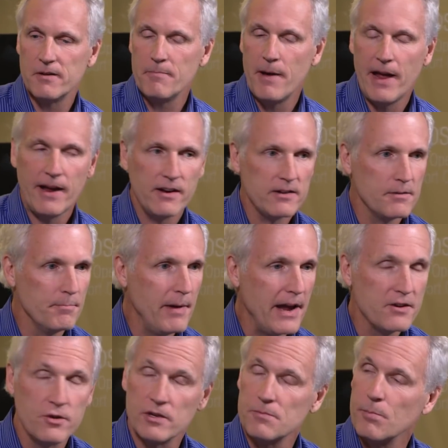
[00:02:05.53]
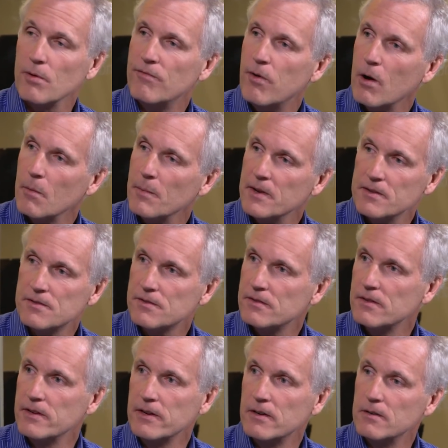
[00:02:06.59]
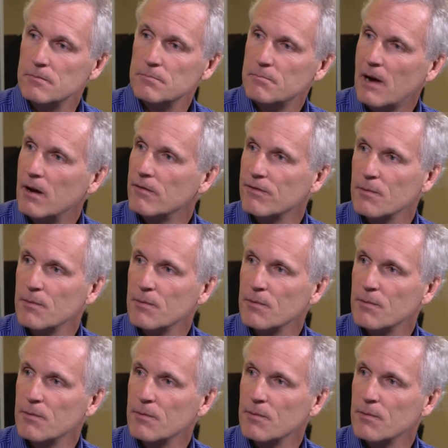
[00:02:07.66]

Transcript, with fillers: can match, match its performance, you know, pound